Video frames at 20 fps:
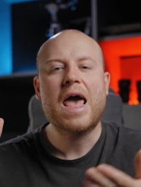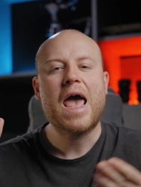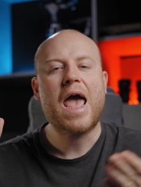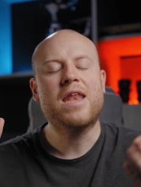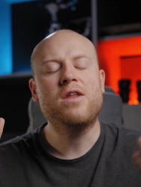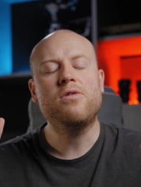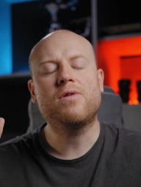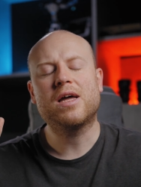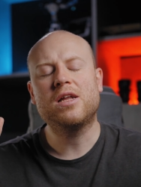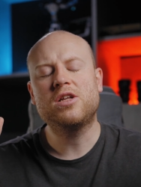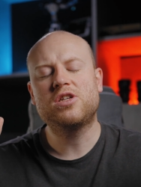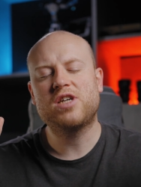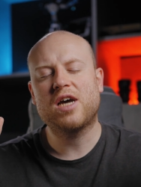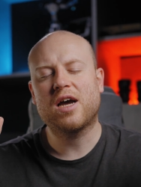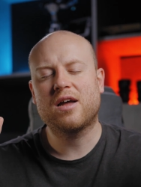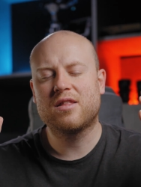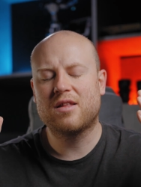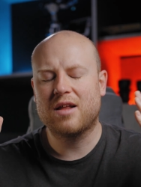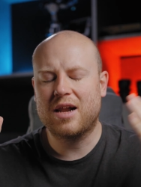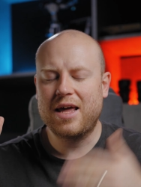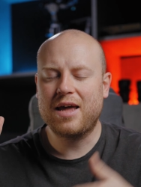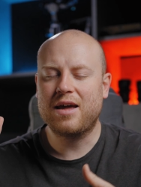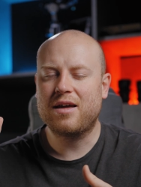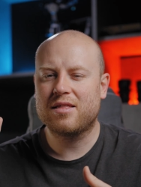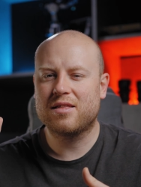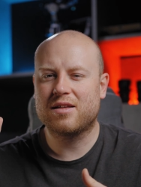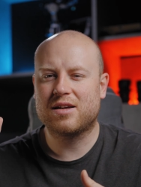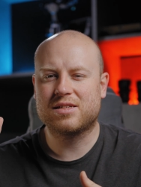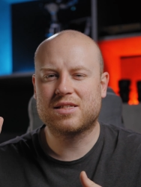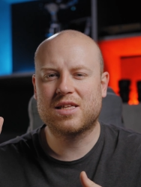and you can check the link
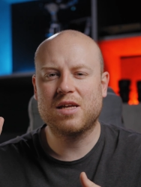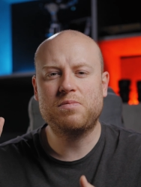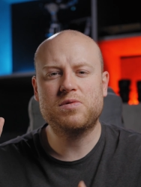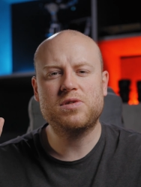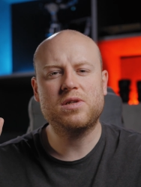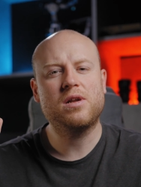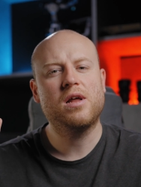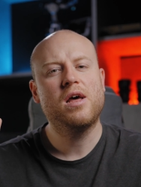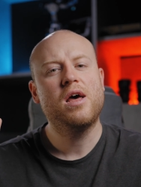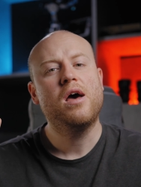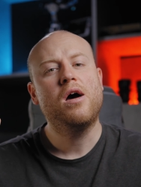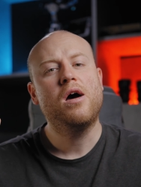in the description